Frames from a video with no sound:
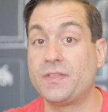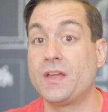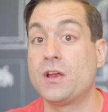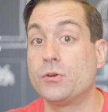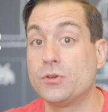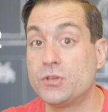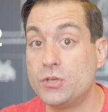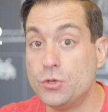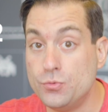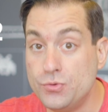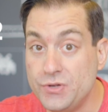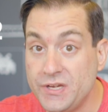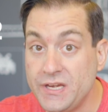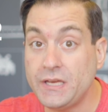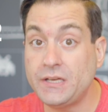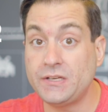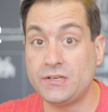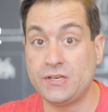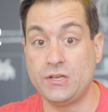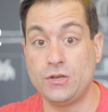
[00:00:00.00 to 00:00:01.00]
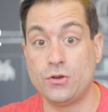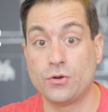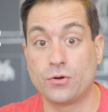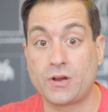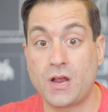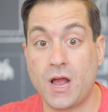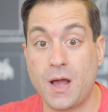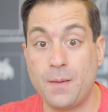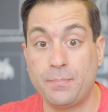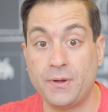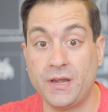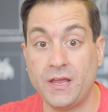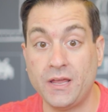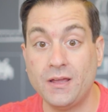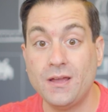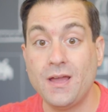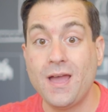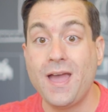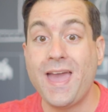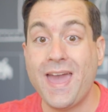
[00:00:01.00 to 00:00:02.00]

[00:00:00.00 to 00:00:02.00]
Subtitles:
They are unique to your company,